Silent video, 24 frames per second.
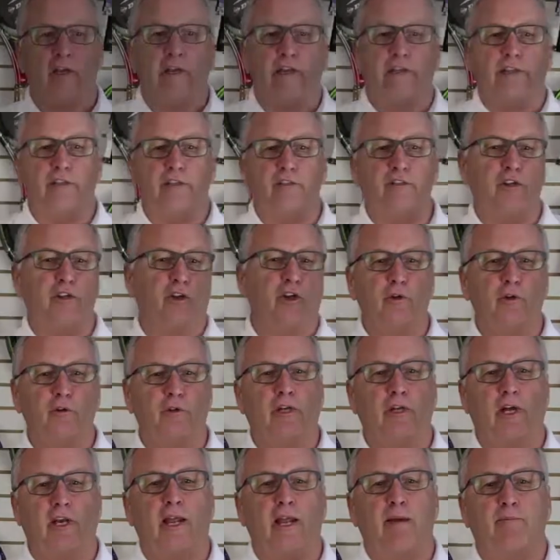This is the new
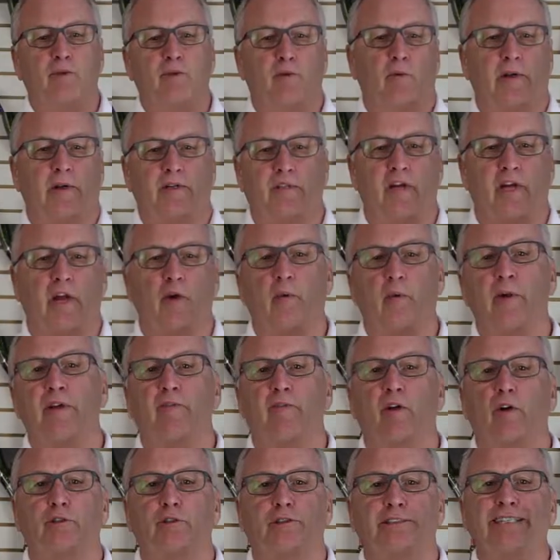Dunlop Srixon
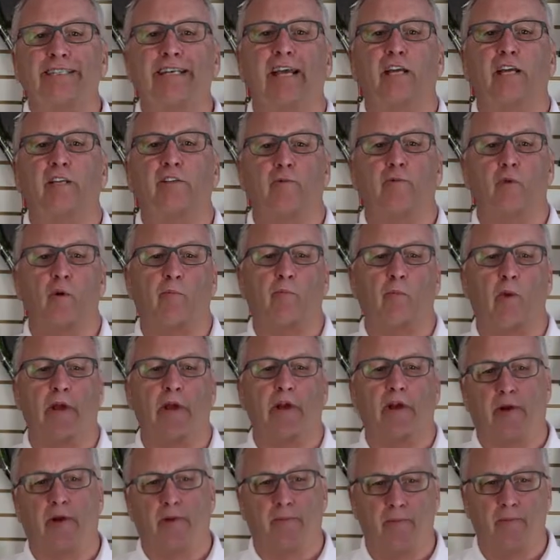Revo CX
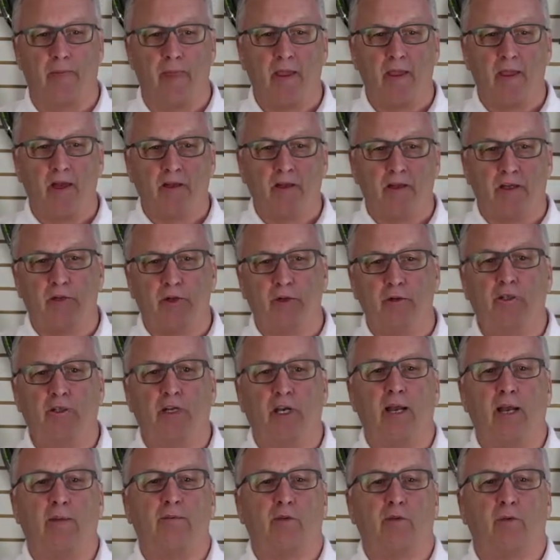4.0. The new
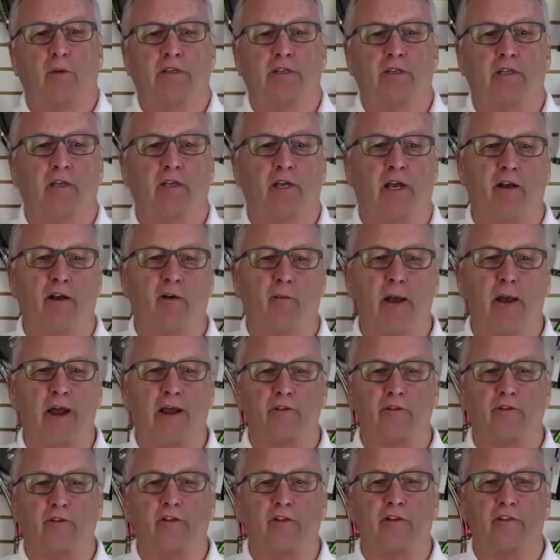Dunlop Srixon line of
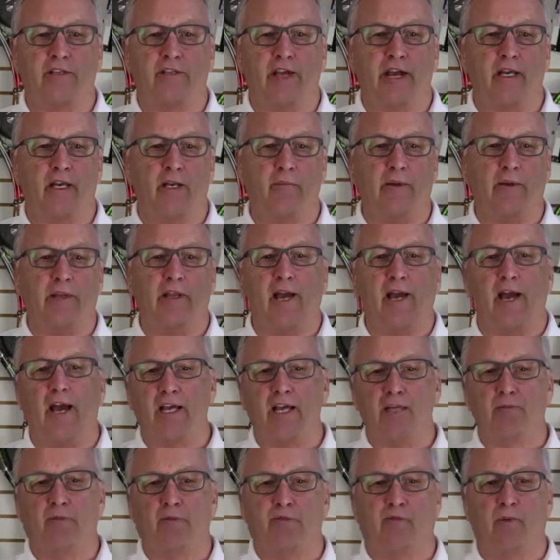rackets are designed to be the
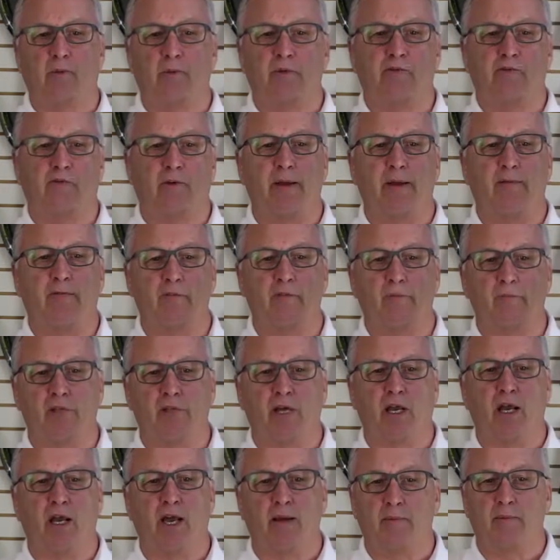highest performance frames from
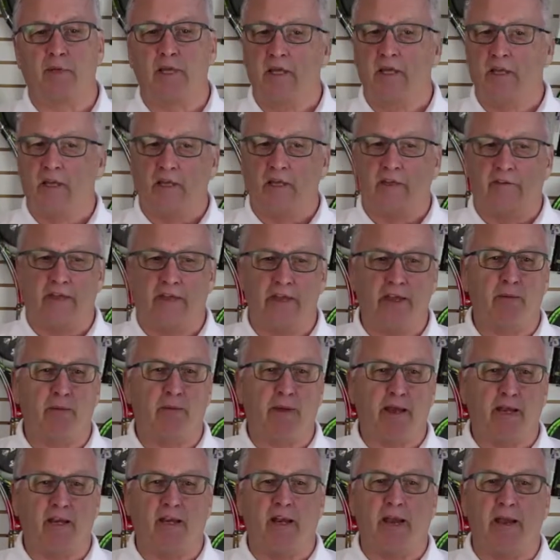Dunlop. Think
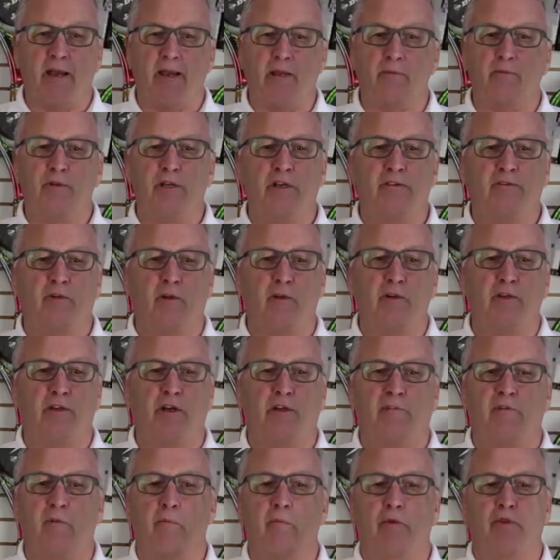about an AMG version
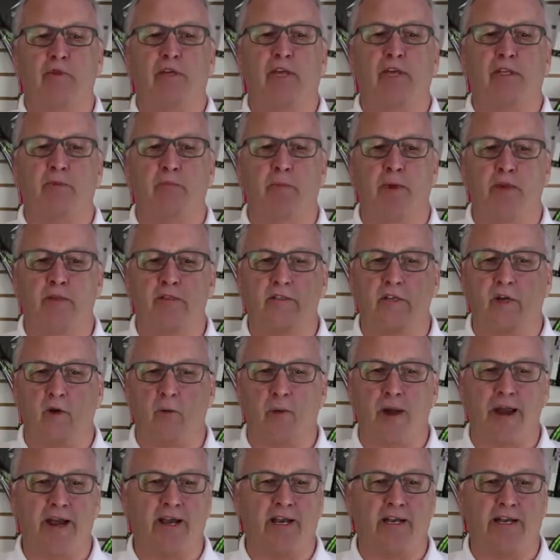of a Mercedes-Benz and a
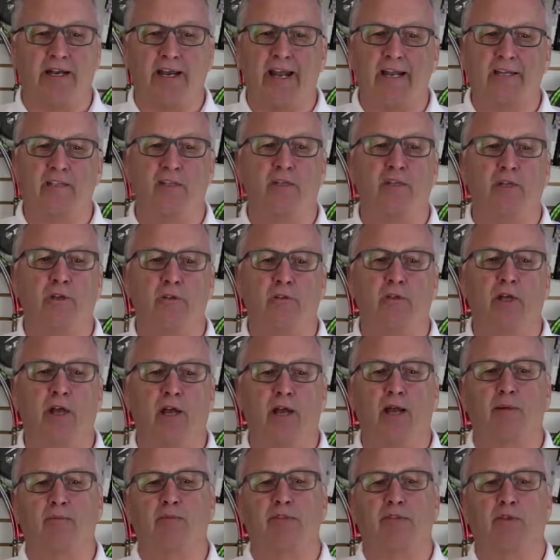racket, and that's the new
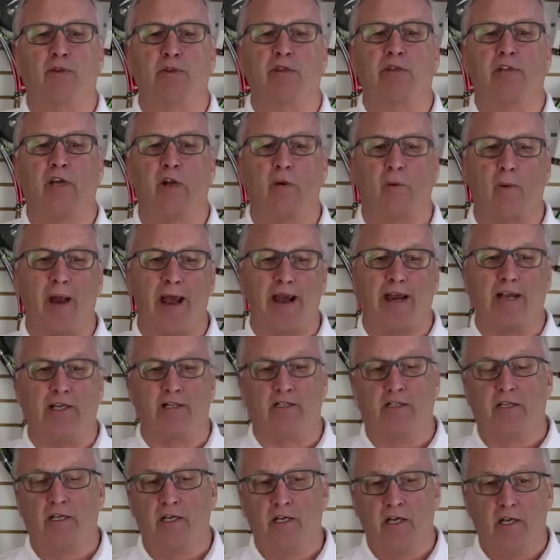Dunlop Srixon
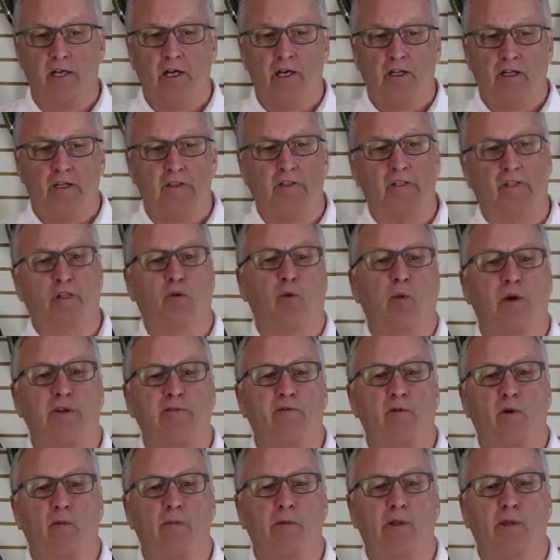rackets. This is a
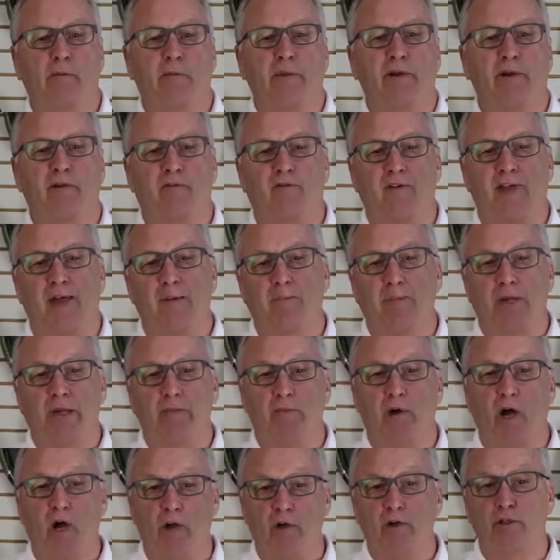24 millimeter flat beam,
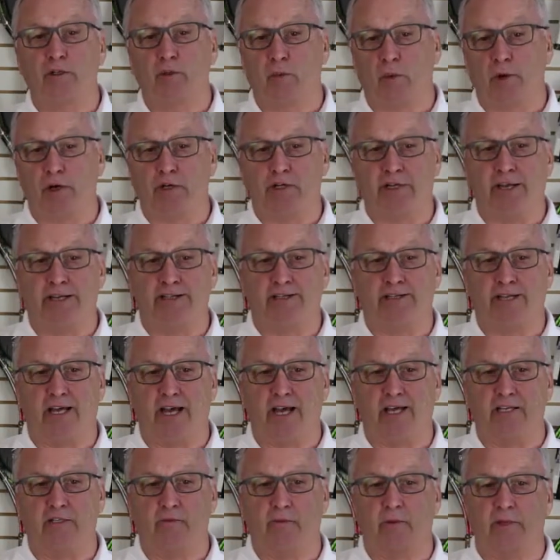100 square inch head
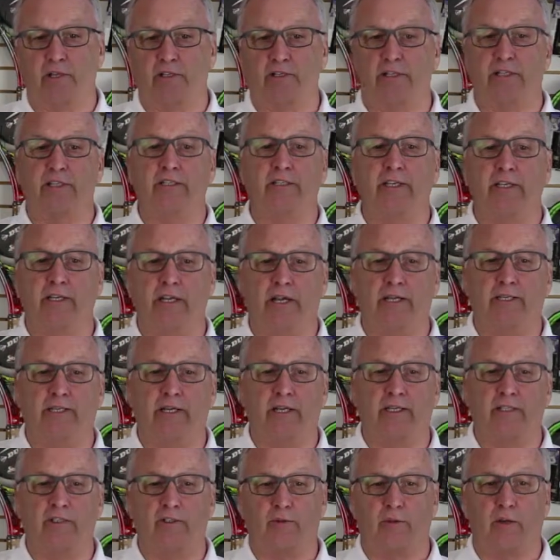size with a
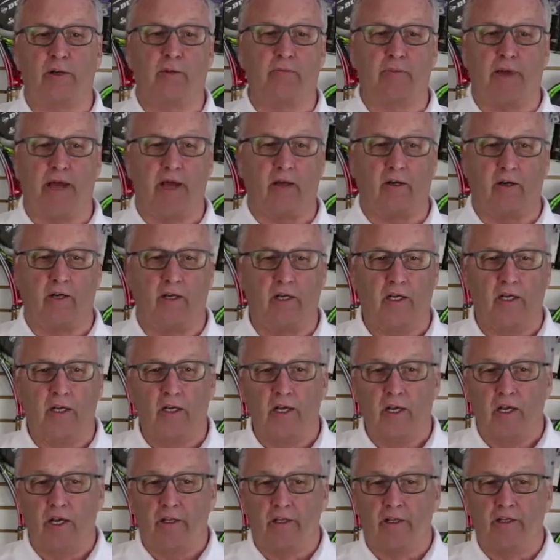1619 string pattern.
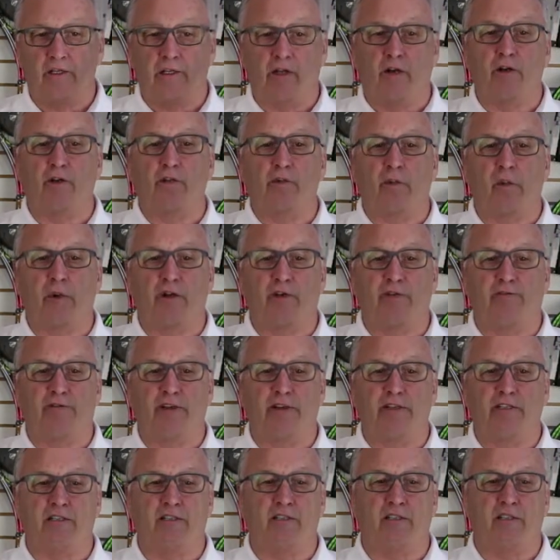This 100 square inch
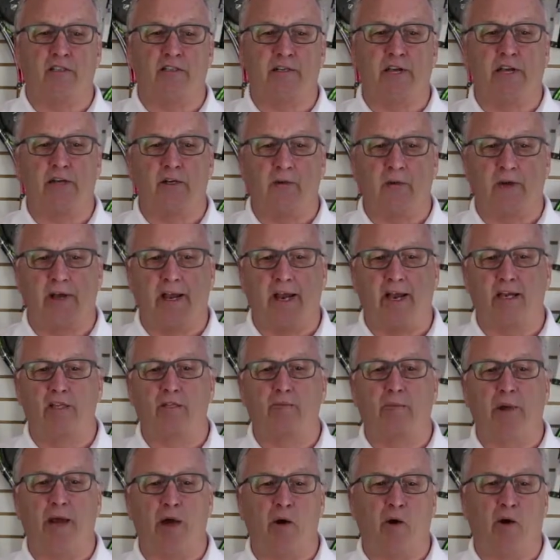face is designed to enhance
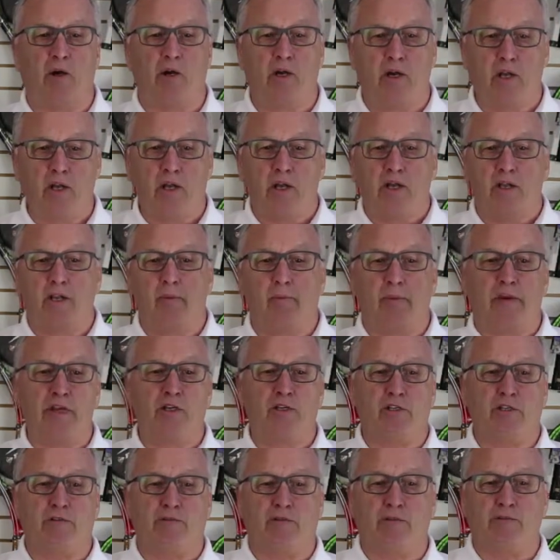power. The peak
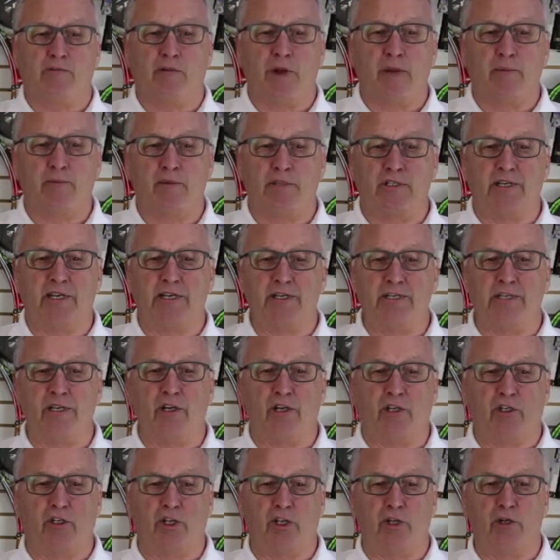shifter frame is an easy
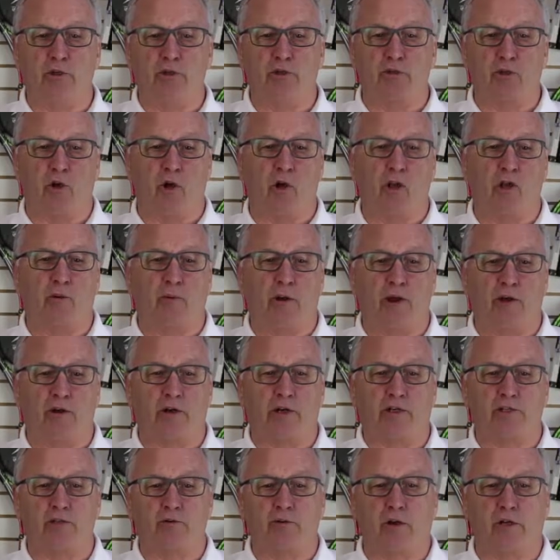to use all around
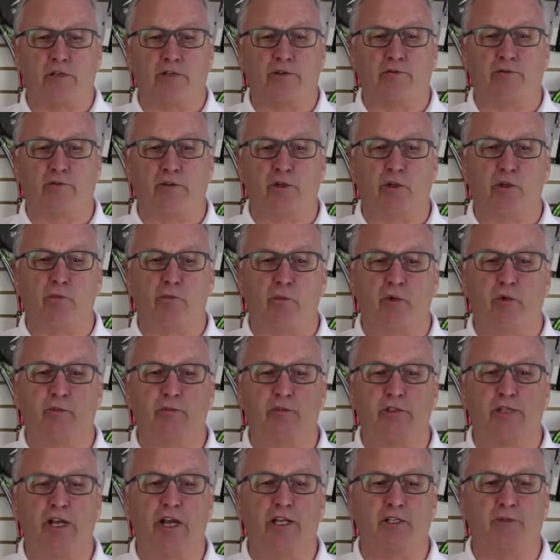construction to improve
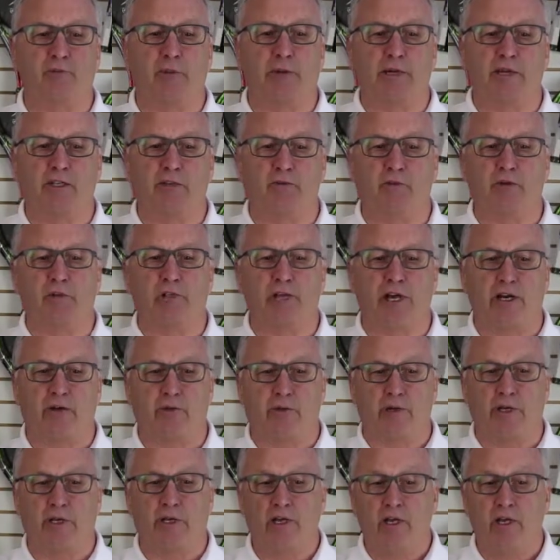shot speed and trajectory.